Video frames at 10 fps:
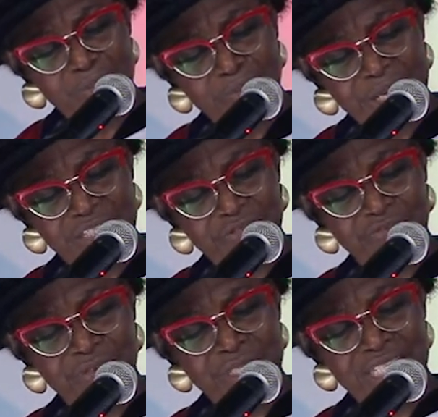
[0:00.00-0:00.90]
the
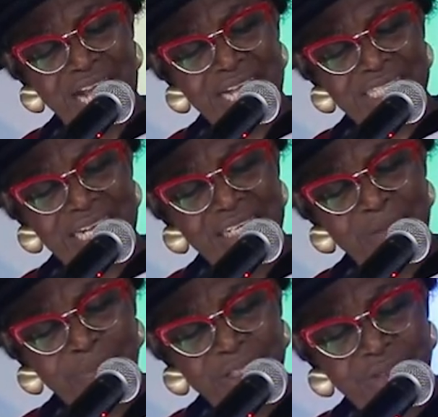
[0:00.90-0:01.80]
battlefront as an
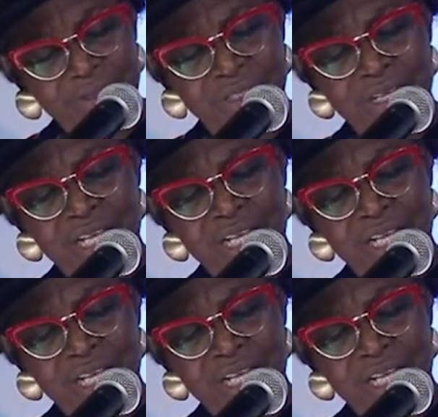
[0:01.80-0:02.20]
impetus